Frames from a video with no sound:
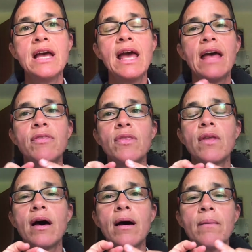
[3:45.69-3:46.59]

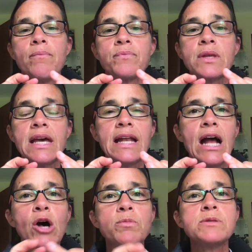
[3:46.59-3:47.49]
And it
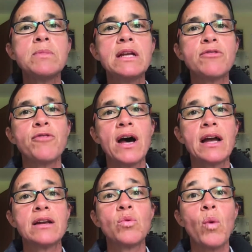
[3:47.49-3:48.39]
helps me to
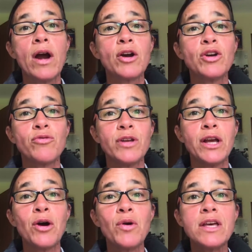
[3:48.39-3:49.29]
find where your
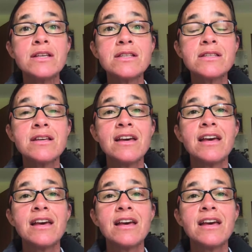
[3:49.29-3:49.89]
video is,